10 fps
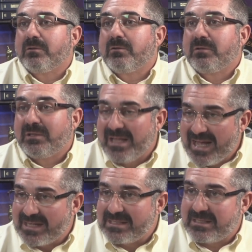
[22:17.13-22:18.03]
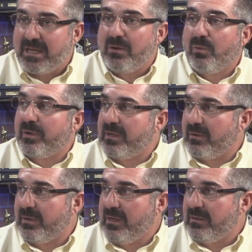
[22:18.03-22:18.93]
less in
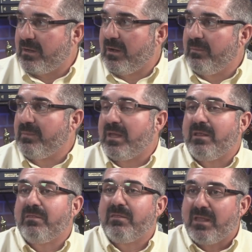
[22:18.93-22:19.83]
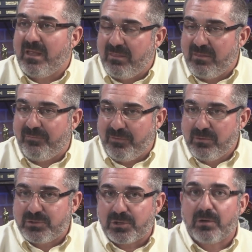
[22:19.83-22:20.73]
ordinary income in the
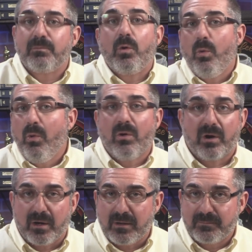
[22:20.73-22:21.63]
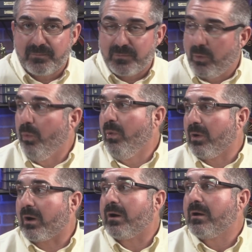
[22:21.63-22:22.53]
future, or
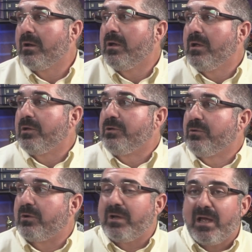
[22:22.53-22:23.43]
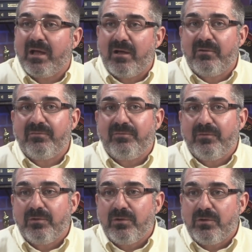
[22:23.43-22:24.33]
you could have
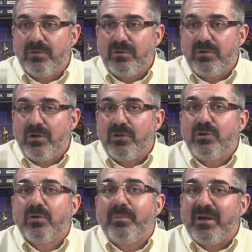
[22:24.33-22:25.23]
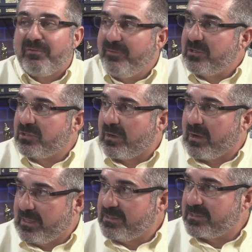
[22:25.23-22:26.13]
your
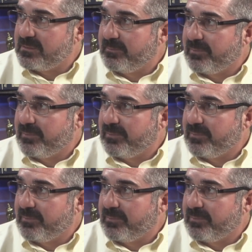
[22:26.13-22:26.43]
beneficiaries